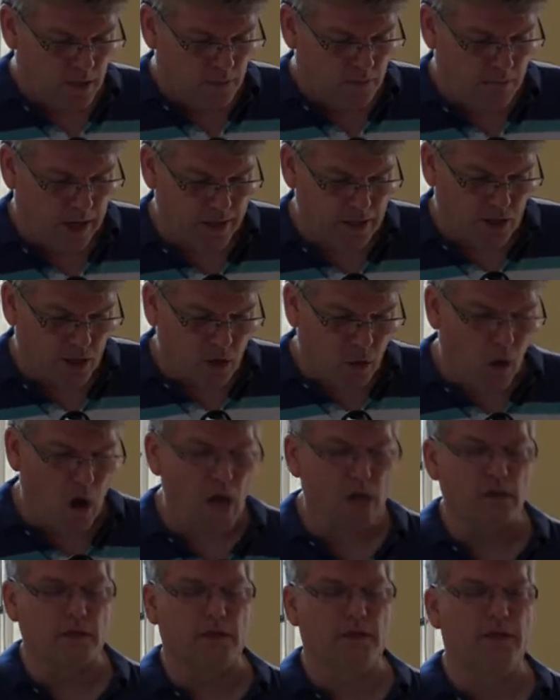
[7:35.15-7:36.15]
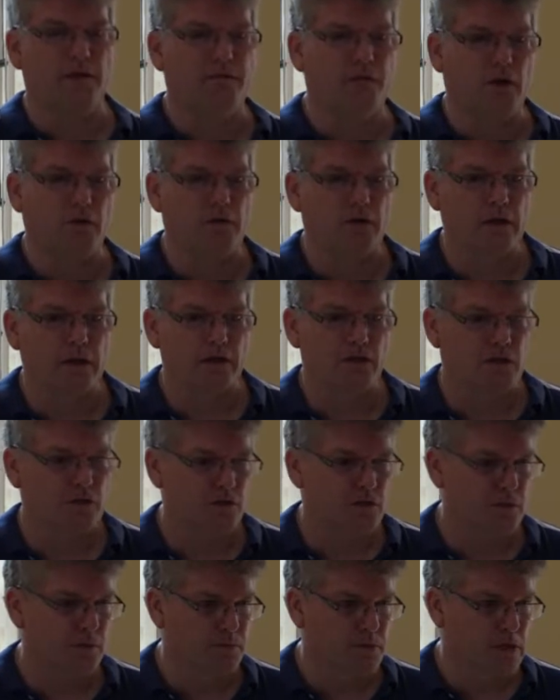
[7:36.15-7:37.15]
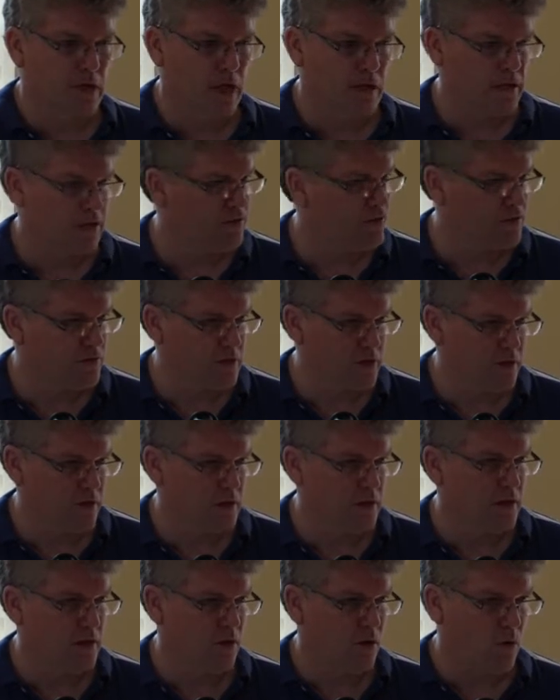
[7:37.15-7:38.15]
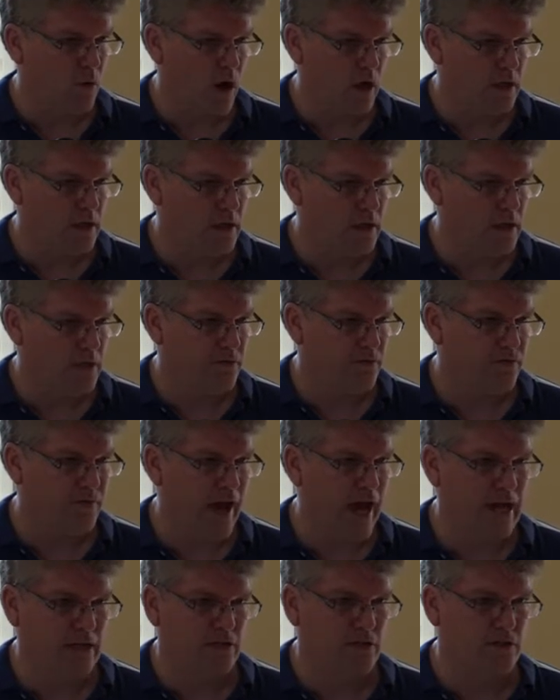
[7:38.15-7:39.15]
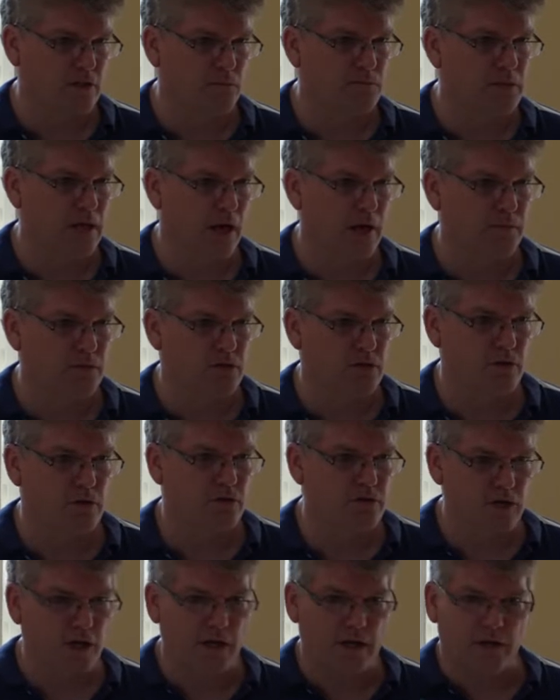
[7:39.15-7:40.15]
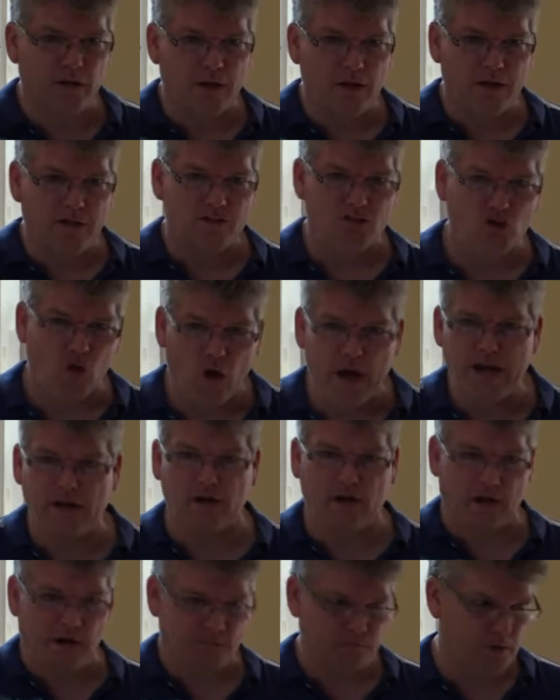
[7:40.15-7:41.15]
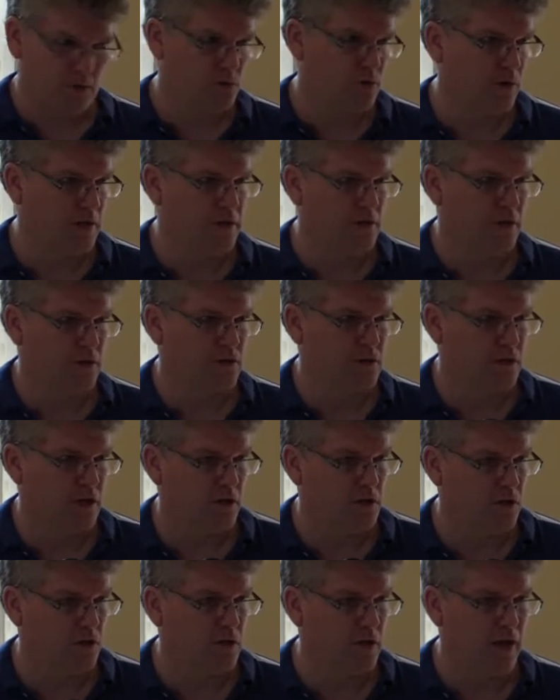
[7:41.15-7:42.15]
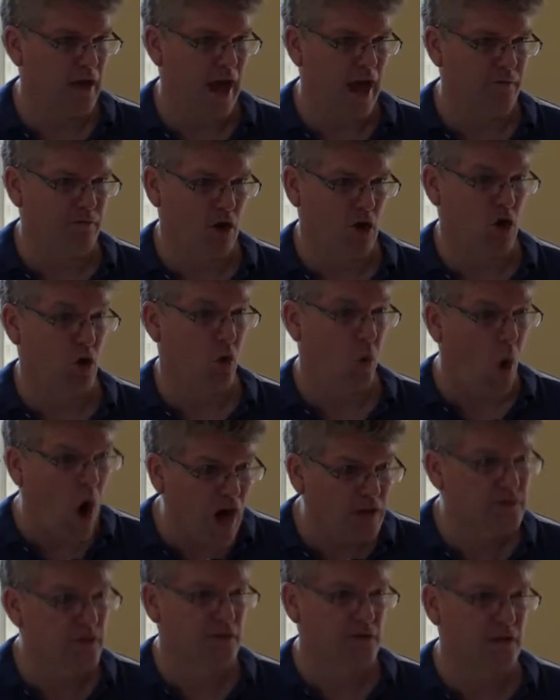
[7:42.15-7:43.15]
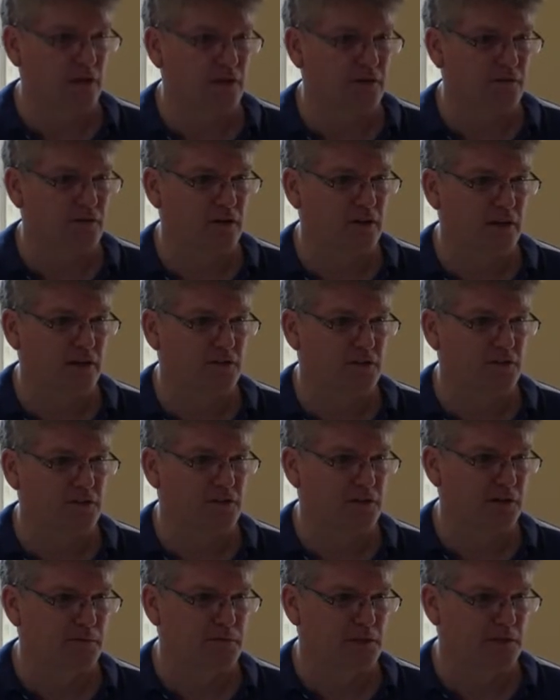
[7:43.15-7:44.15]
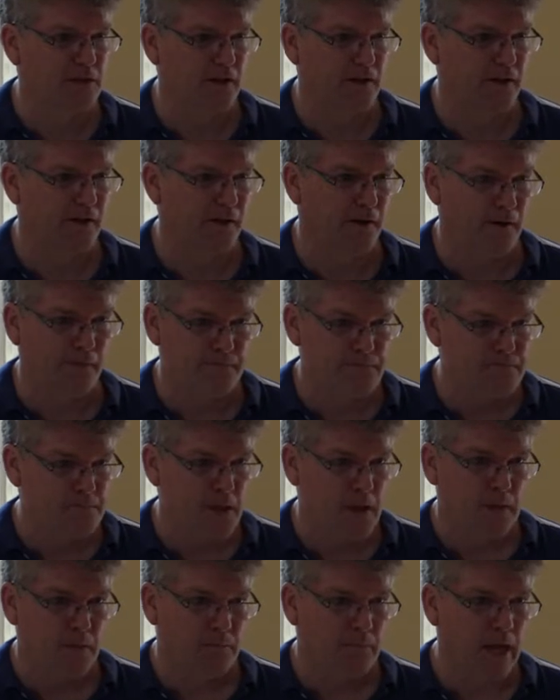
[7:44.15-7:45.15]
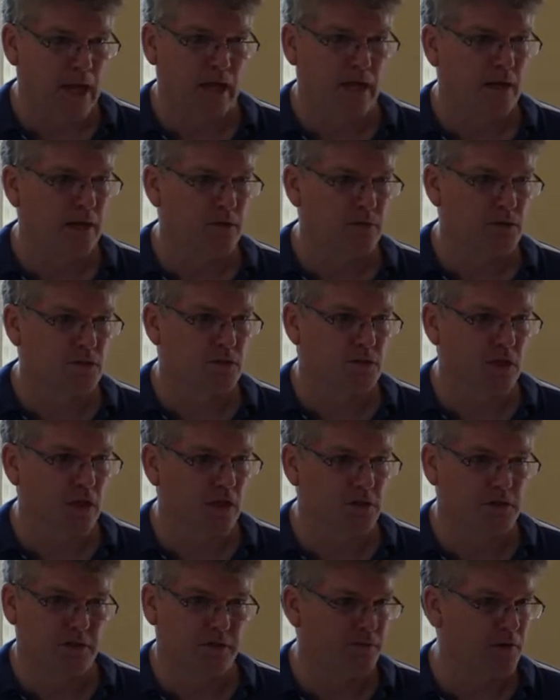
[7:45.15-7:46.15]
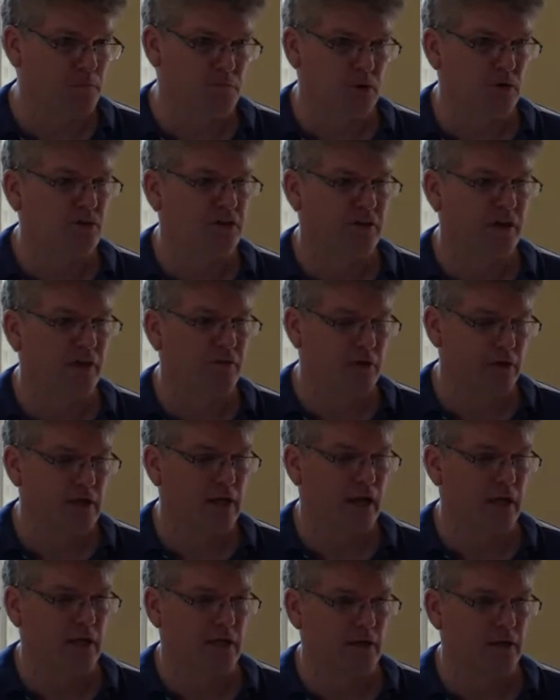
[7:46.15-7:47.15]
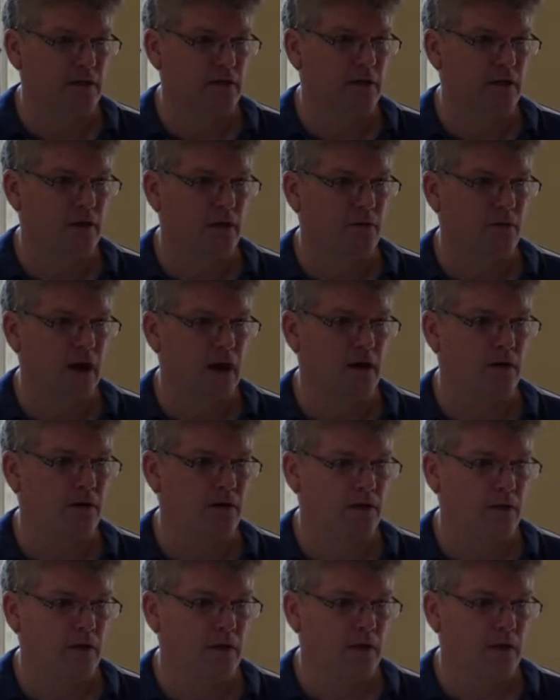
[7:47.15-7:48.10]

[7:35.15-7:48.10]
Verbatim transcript: by the quality of our relationships, not necessarily the quantity. In fact, sometimes there's a trade off between those. That you can have a quantity of relationships that you go, man, it was a different person every night. And you go, wow,